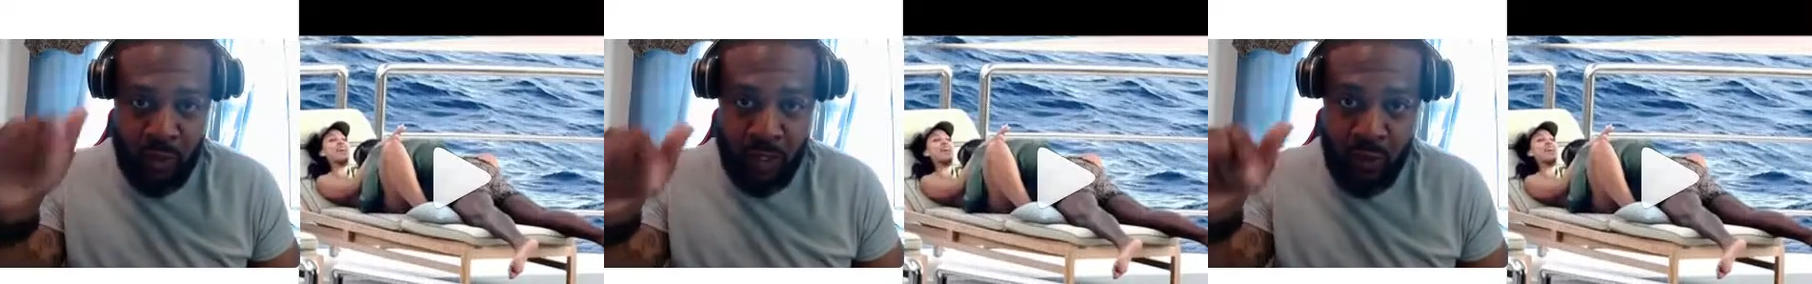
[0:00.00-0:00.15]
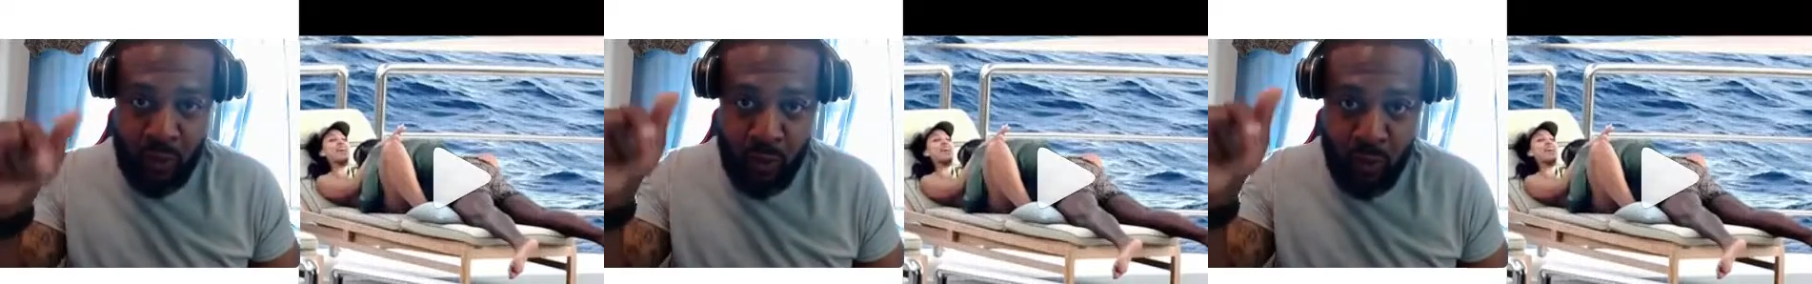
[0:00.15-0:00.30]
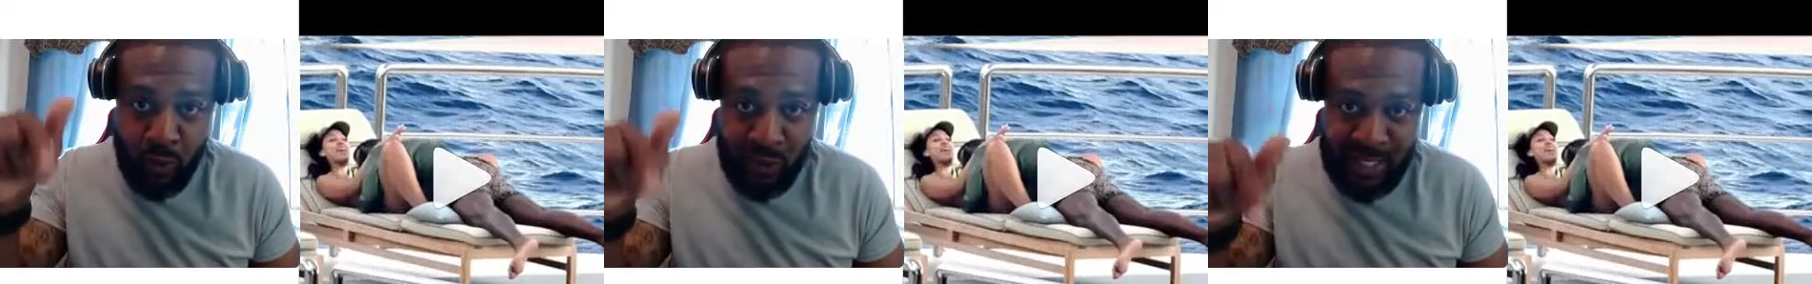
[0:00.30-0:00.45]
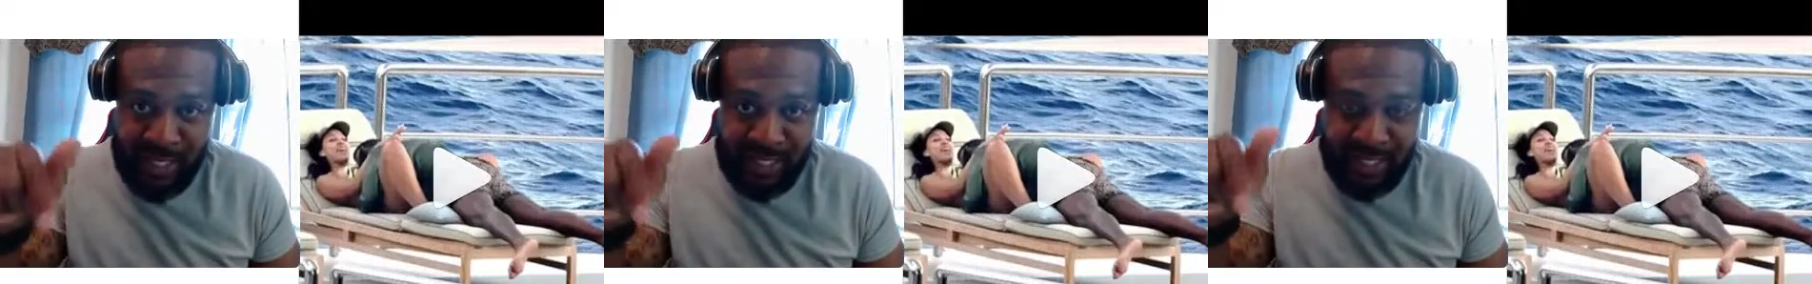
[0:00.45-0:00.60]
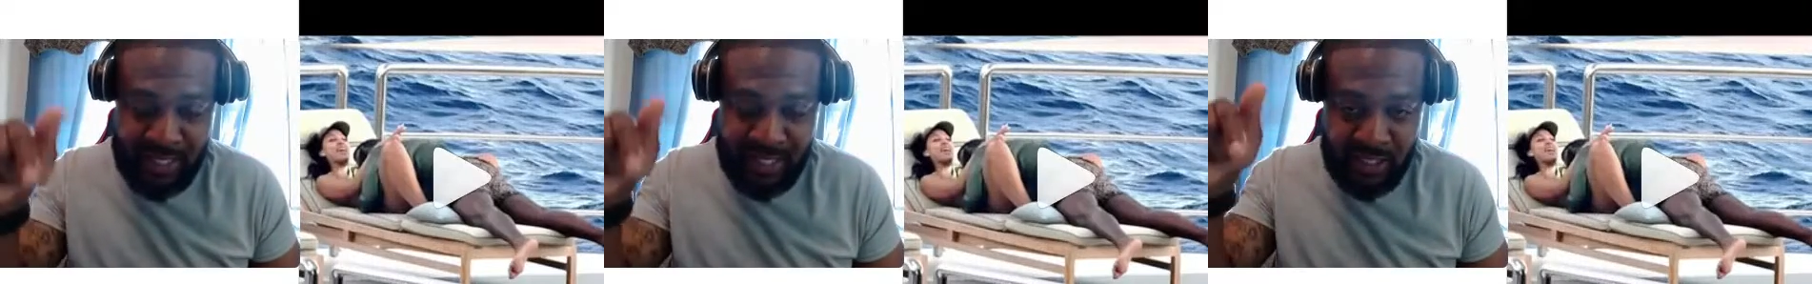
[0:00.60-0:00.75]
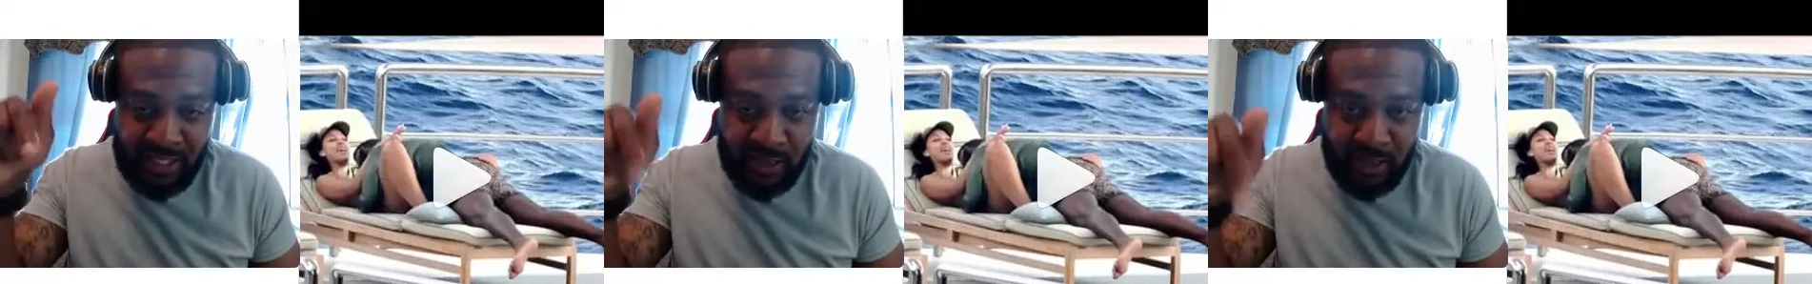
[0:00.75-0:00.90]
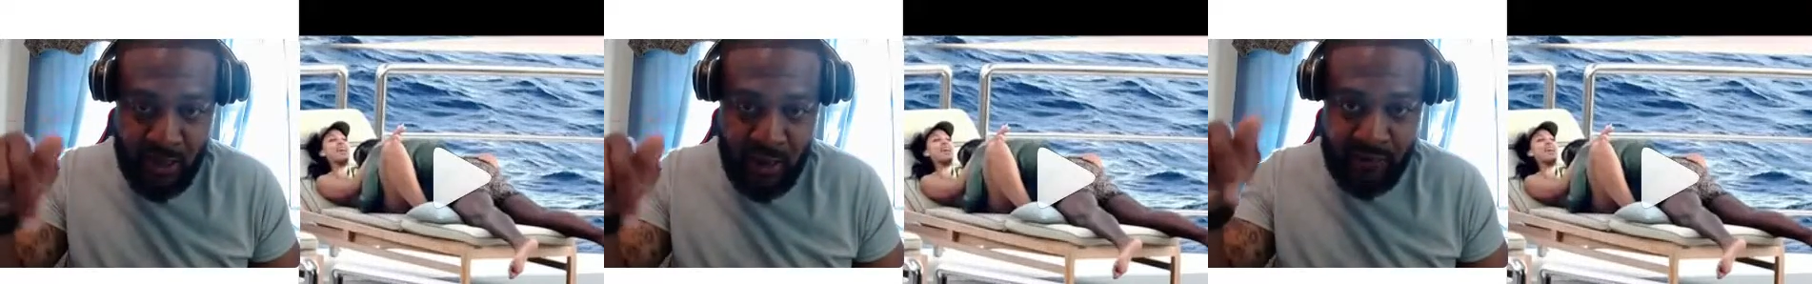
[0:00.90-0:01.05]
real weak
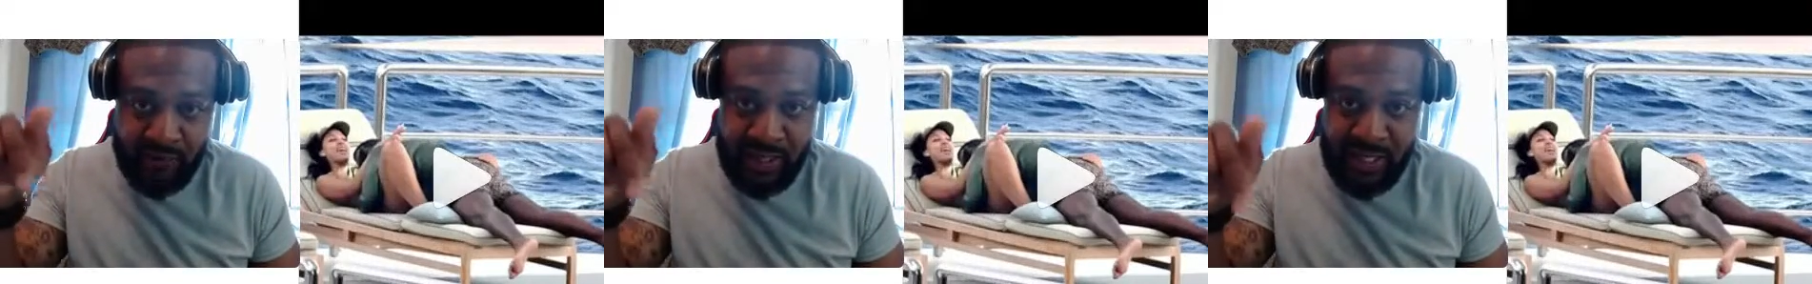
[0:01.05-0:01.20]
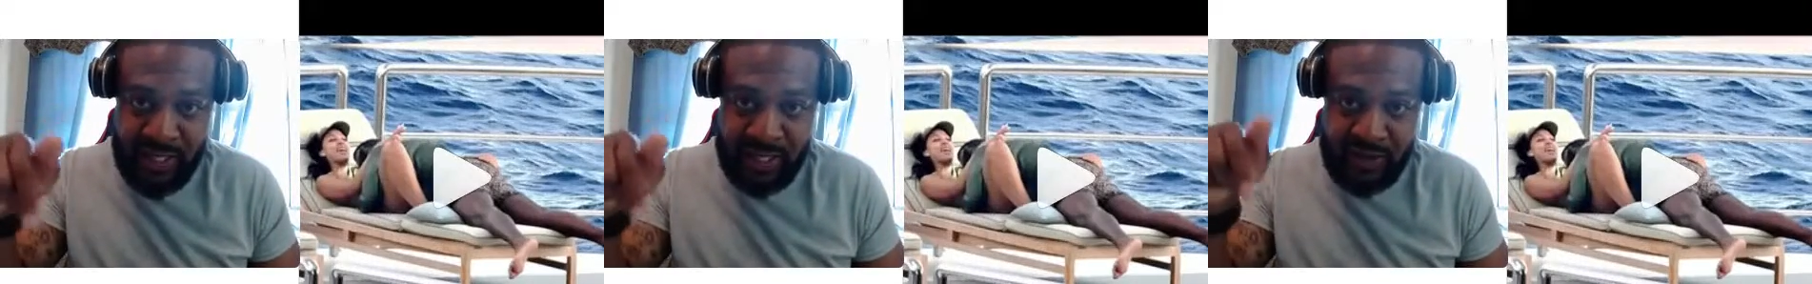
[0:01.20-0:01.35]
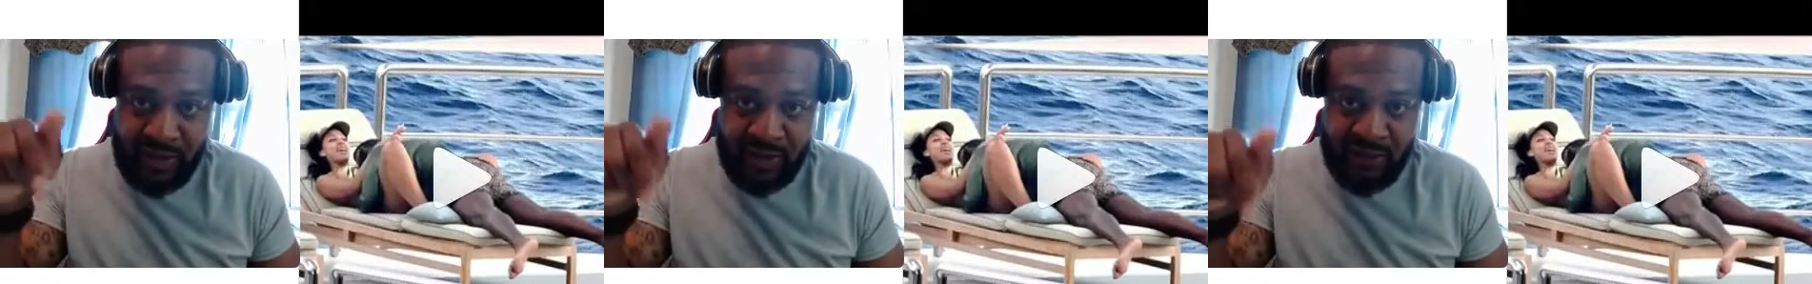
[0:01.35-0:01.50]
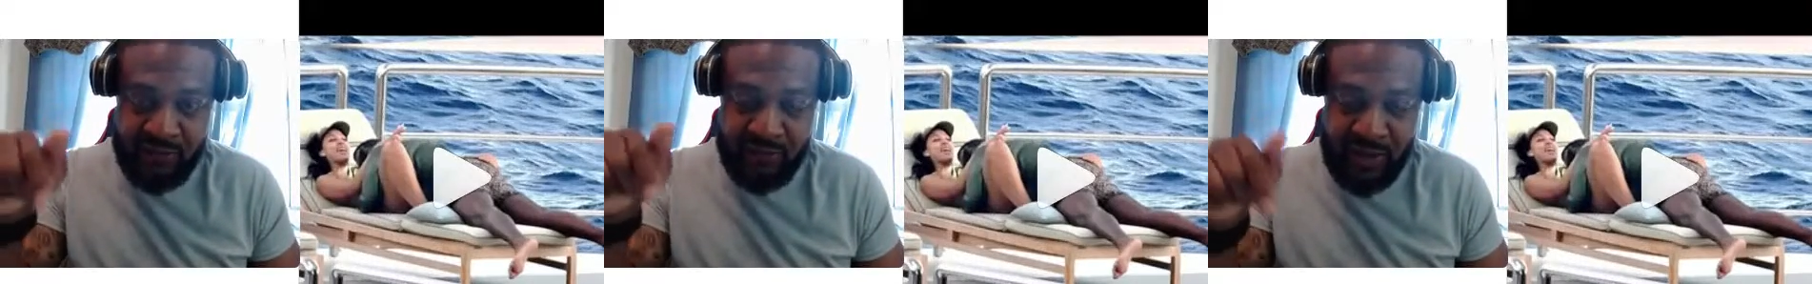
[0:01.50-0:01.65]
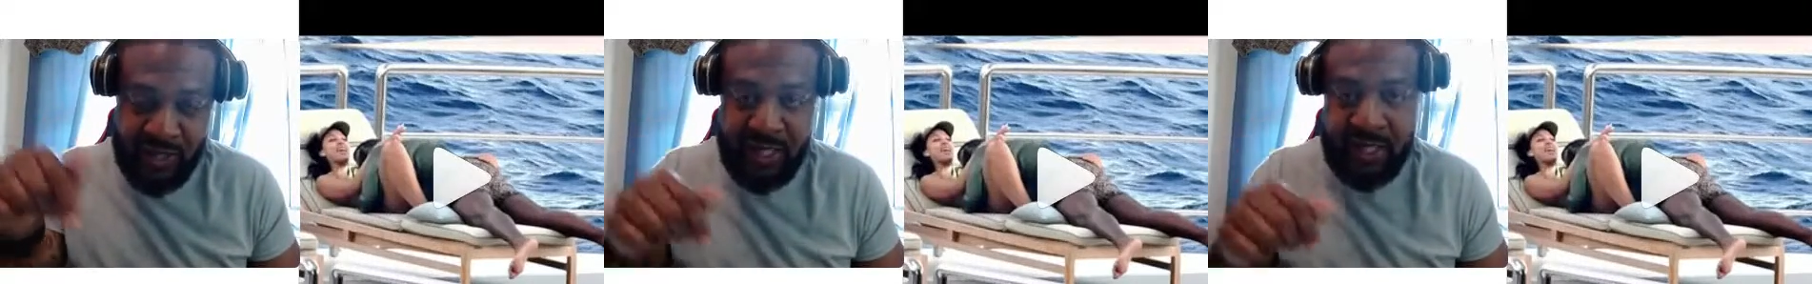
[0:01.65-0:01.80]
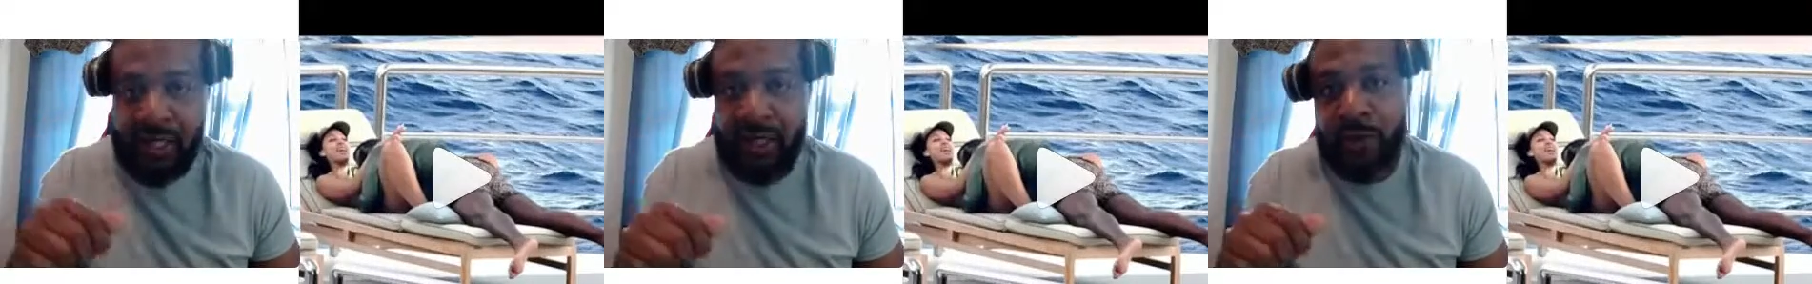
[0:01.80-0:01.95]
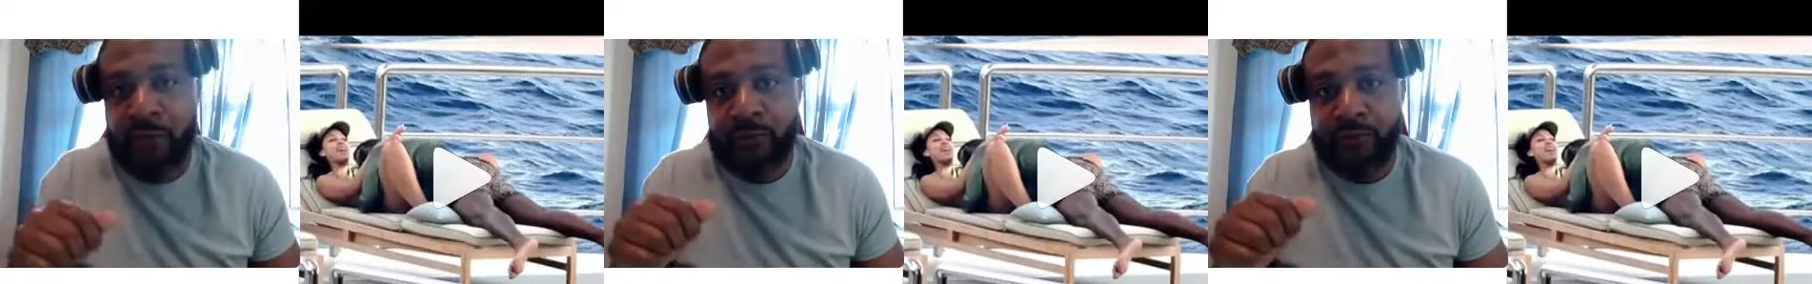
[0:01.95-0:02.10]
and soft in this
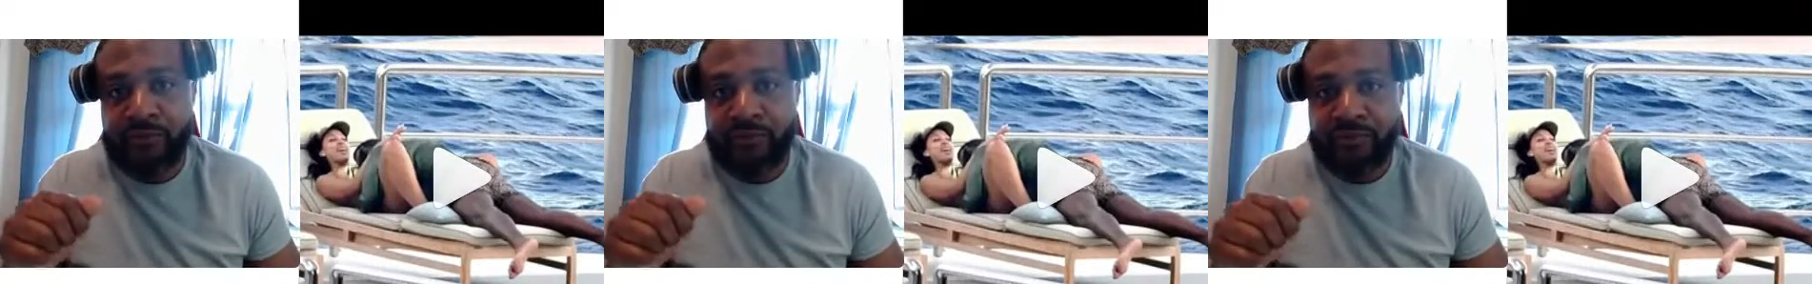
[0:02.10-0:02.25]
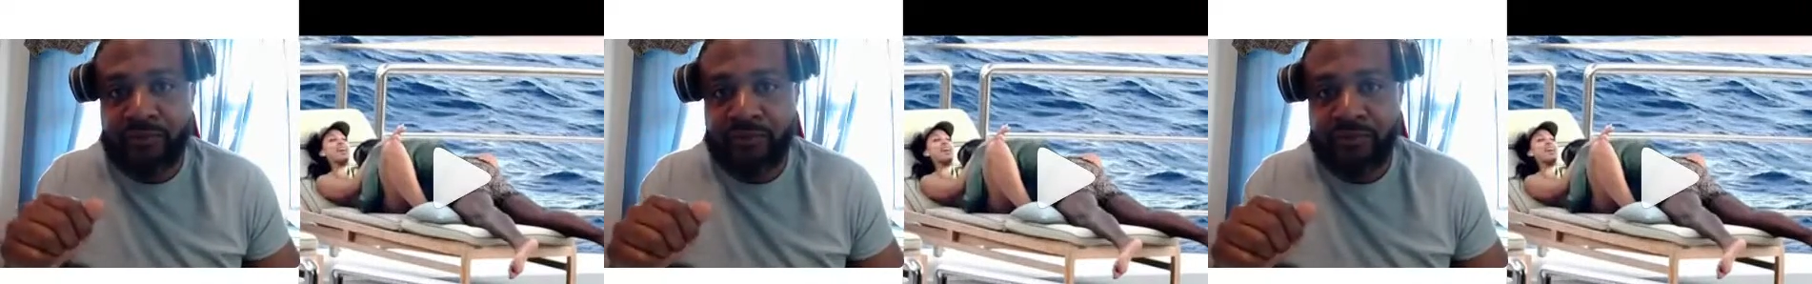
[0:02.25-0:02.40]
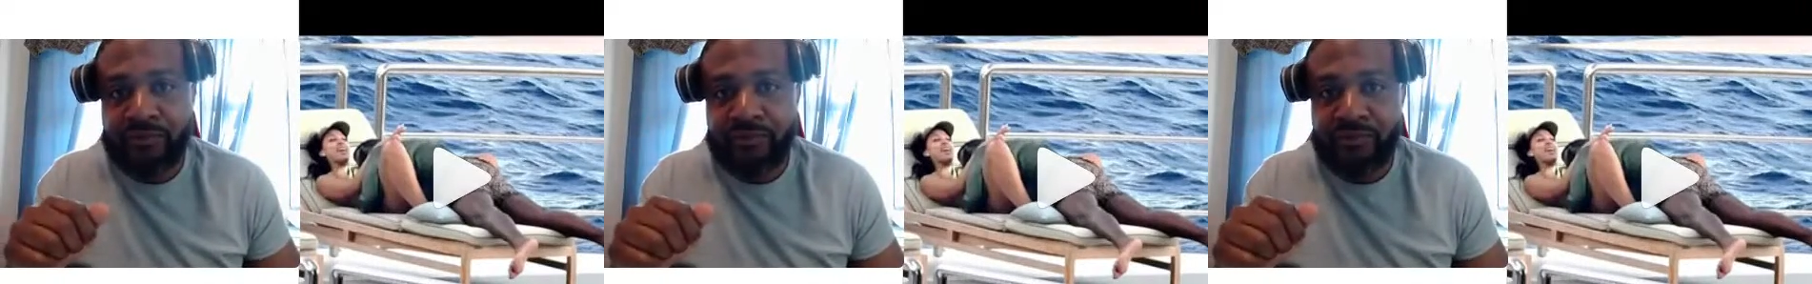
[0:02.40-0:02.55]
video.